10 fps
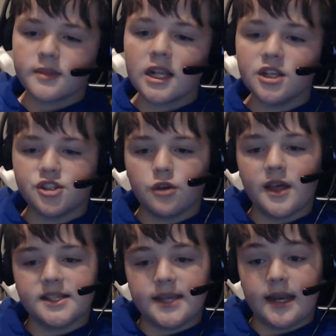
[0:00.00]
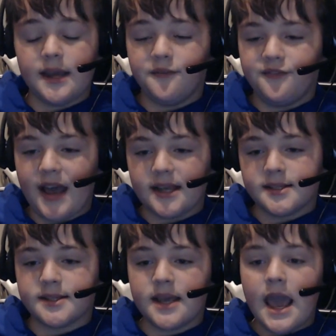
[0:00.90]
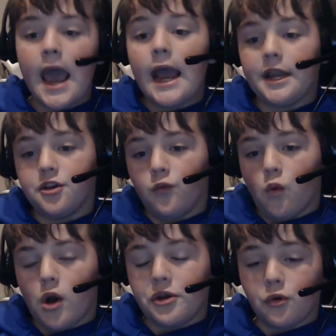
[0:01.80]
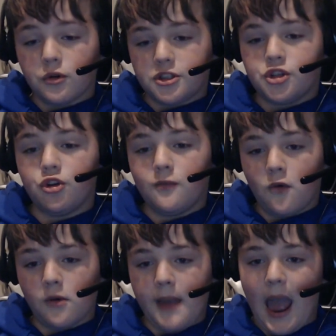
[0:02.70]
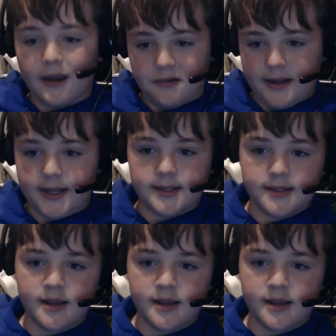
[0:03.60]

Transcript: So they said invest into 1 or 2 more batteries.